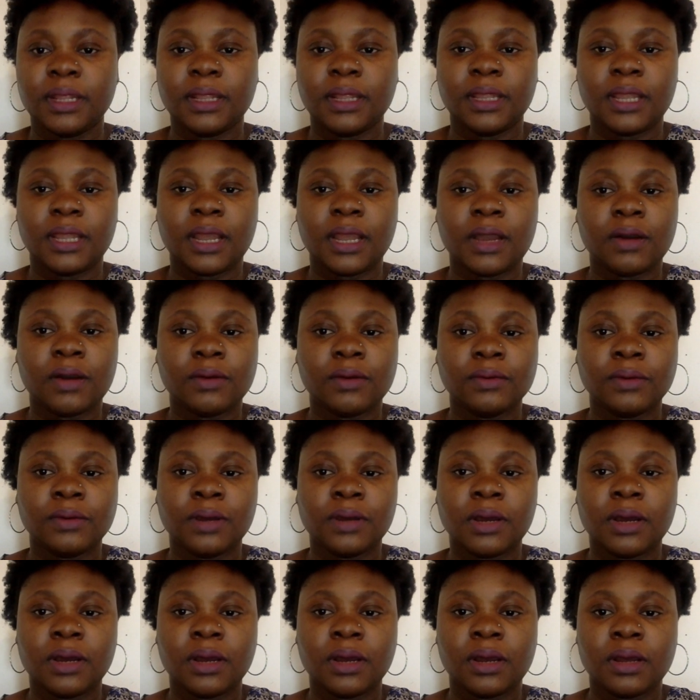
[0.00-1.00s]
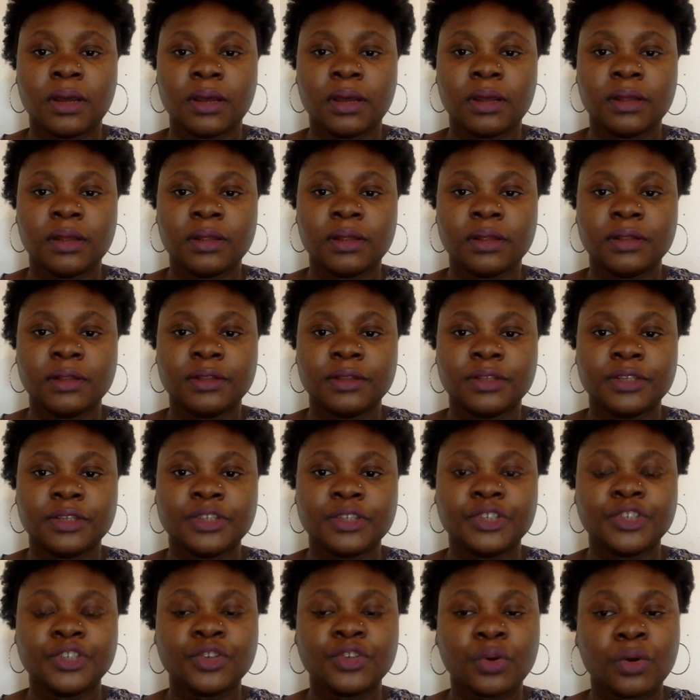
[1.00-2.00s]
Now, the
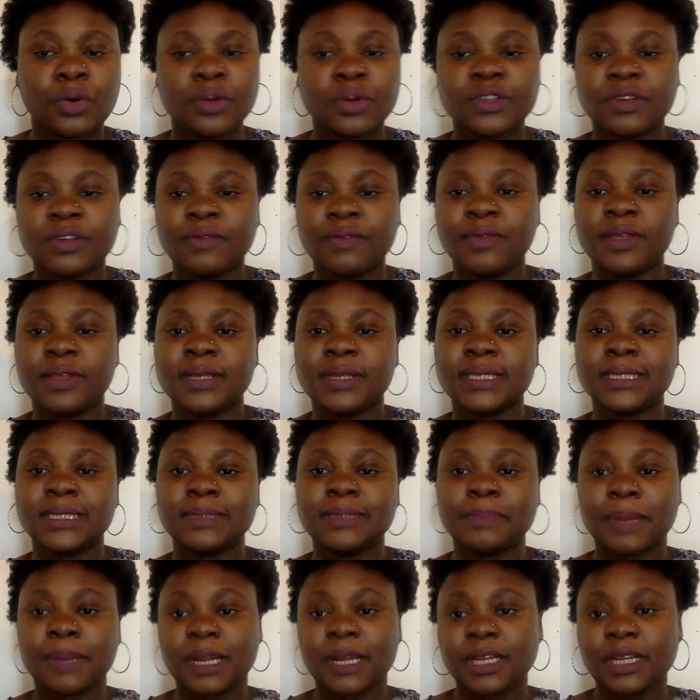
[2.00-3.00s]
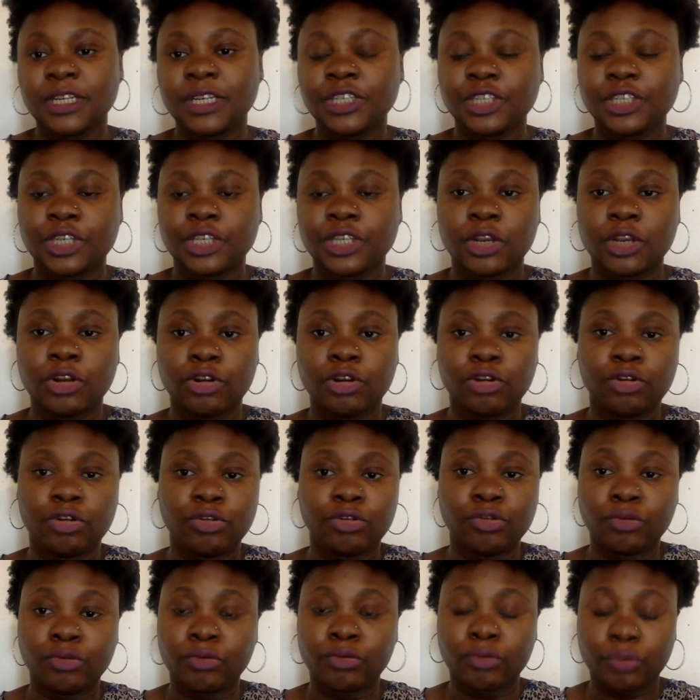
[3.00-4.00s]
stores of the Spanish
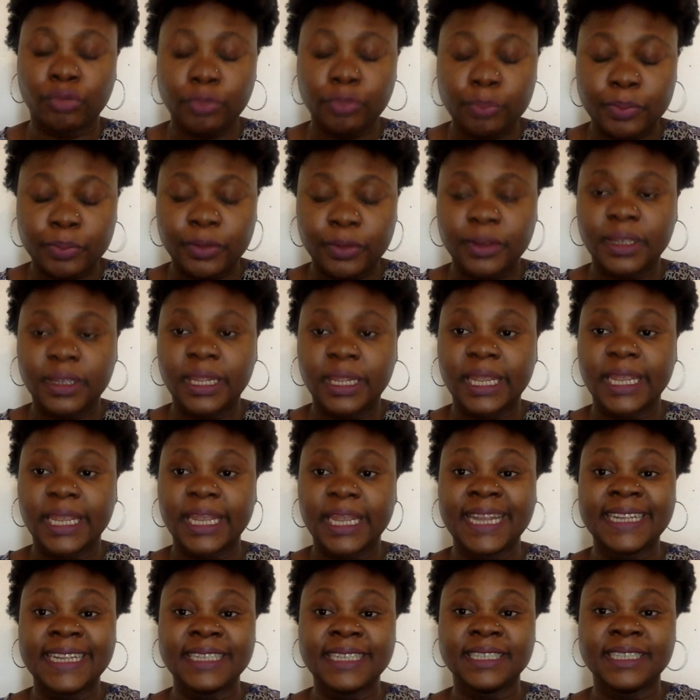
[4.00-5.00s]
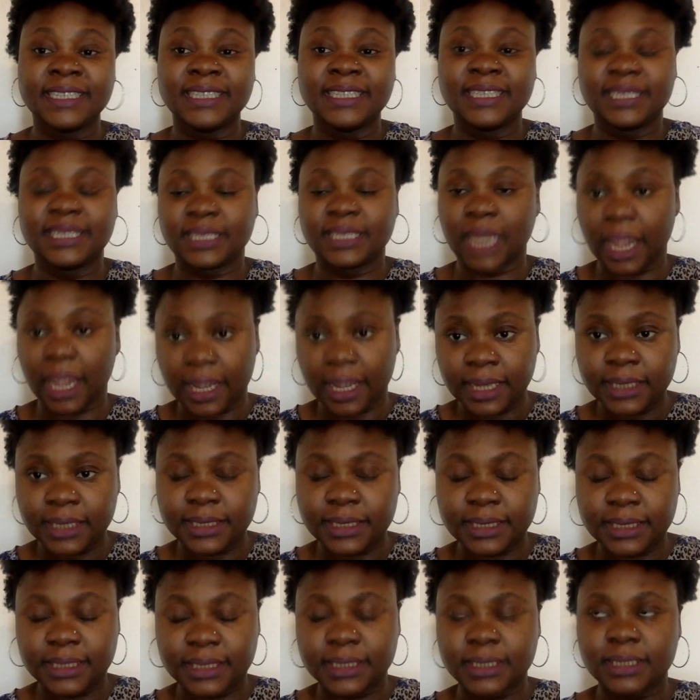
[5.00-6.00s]
group
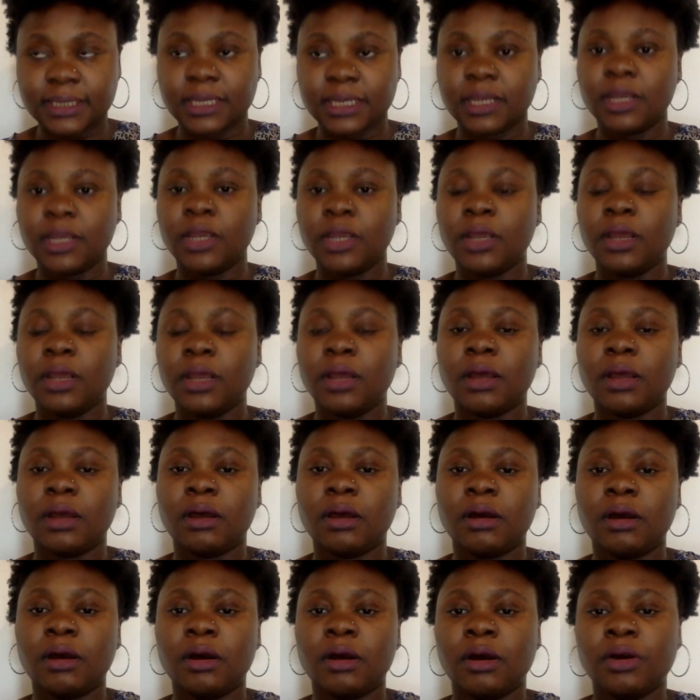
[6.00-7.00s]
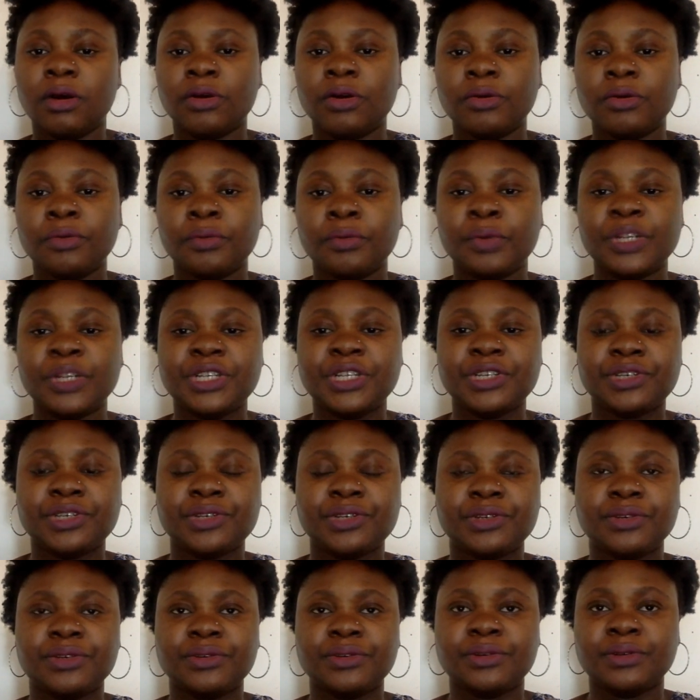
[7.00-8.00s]
Inditex,
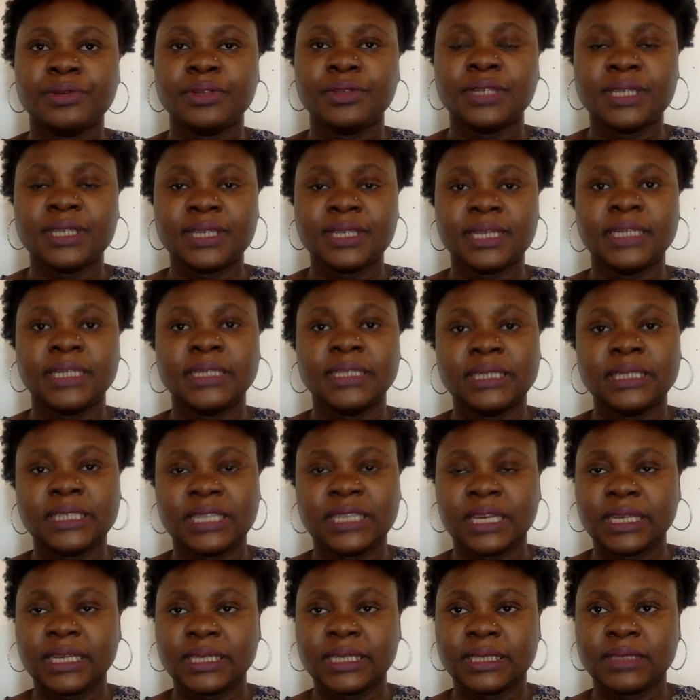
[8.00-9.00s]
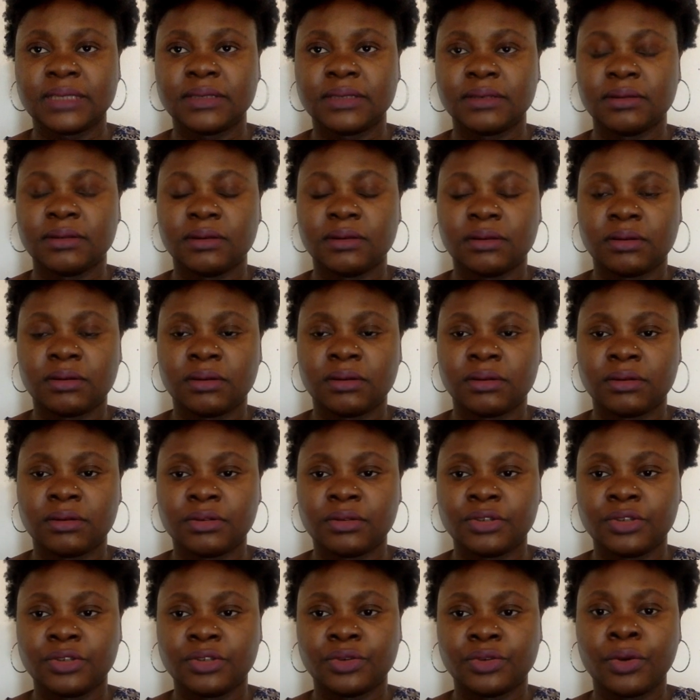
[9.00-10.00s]
which this Inditex
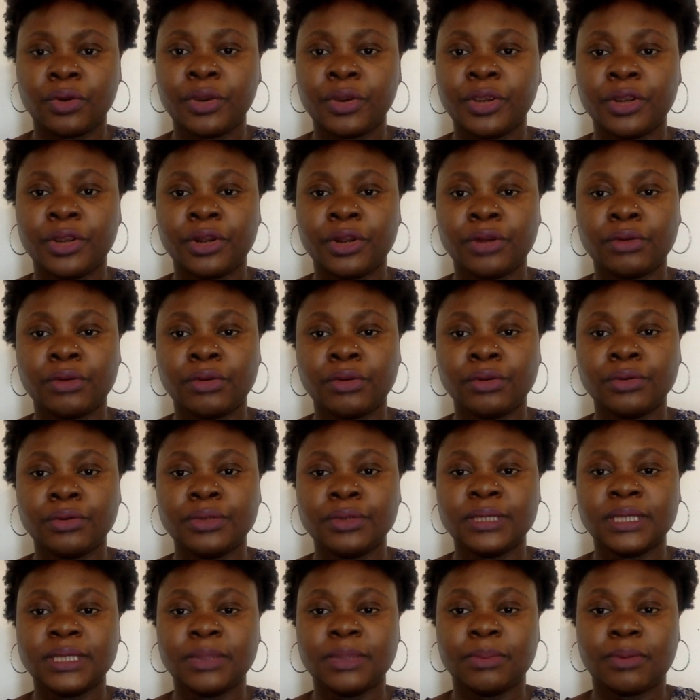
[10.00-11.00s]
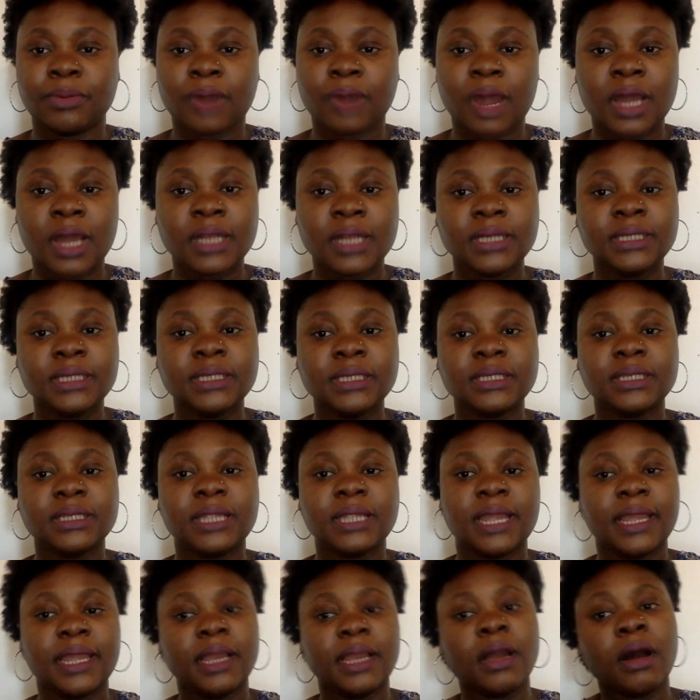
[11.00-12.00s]
store includes the brands
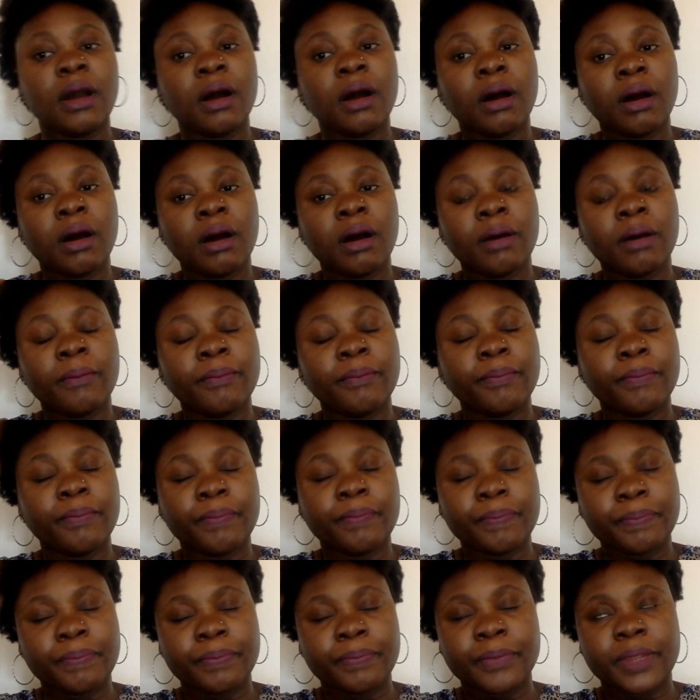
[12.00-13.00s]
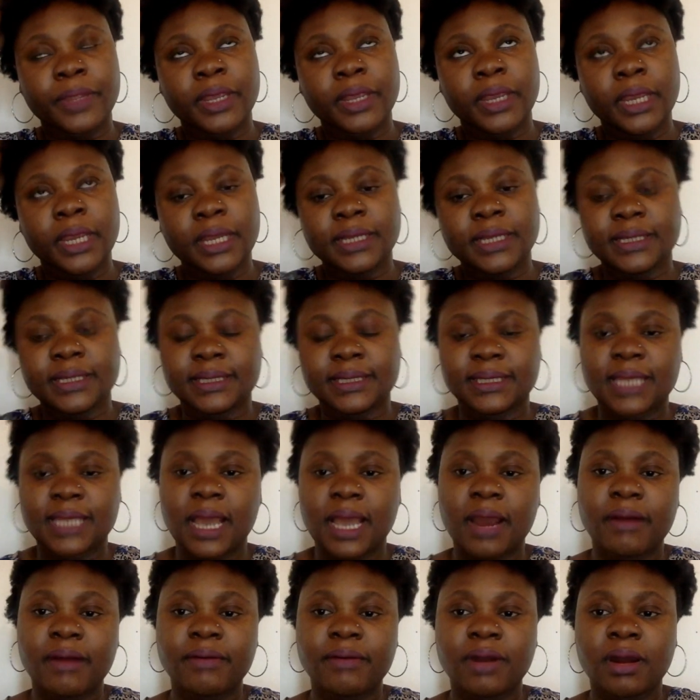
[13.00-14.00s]
like
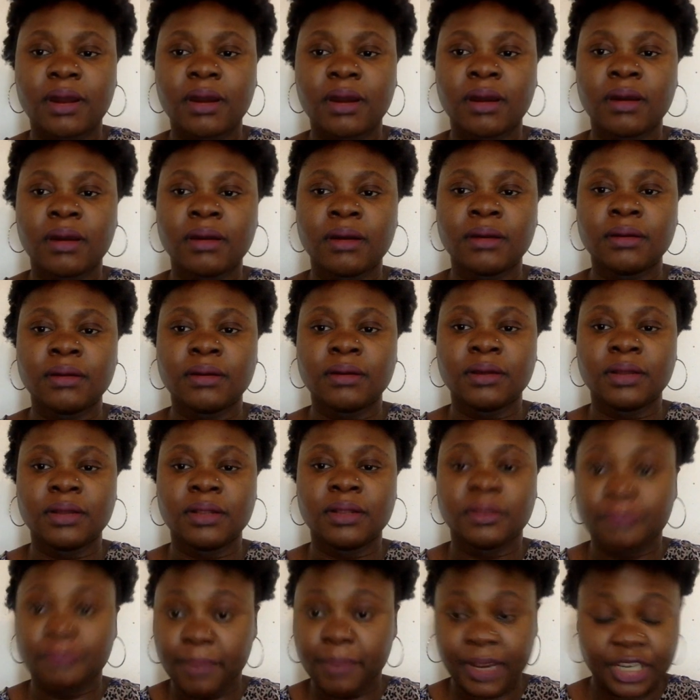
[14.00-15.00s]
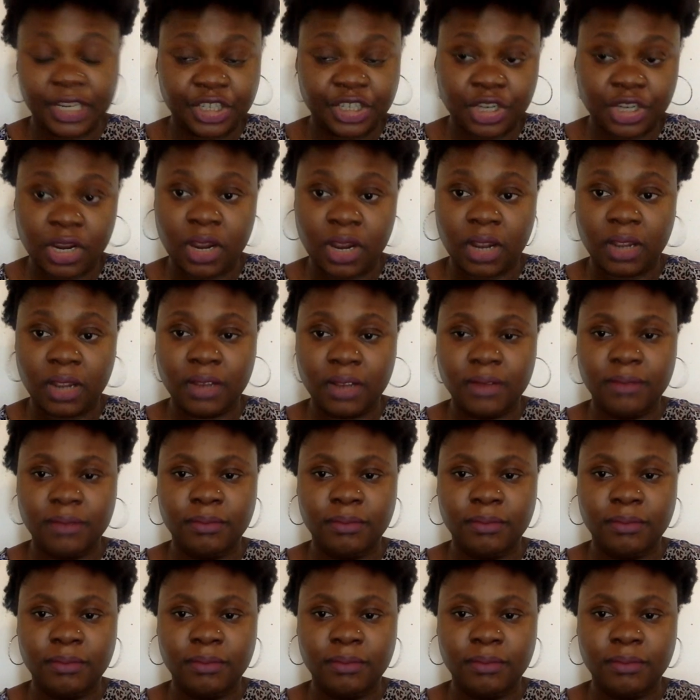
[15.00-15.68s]
Zara and Bershka.